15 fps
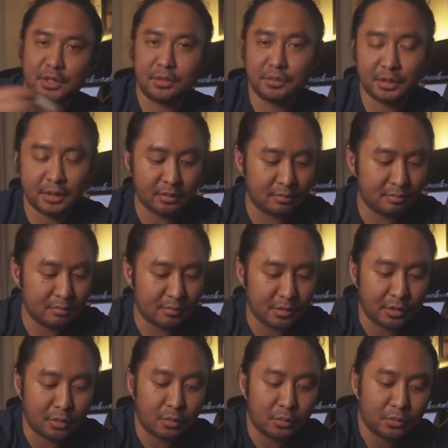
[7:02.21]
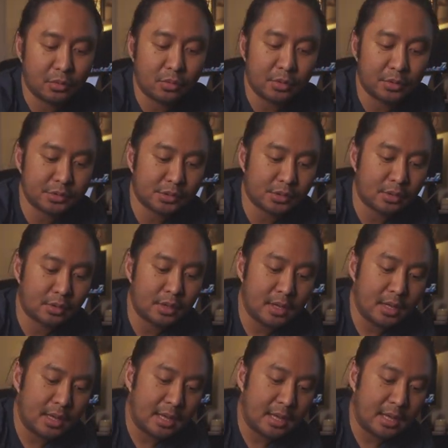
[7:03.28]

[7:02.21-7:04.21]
you know, need their own cord. So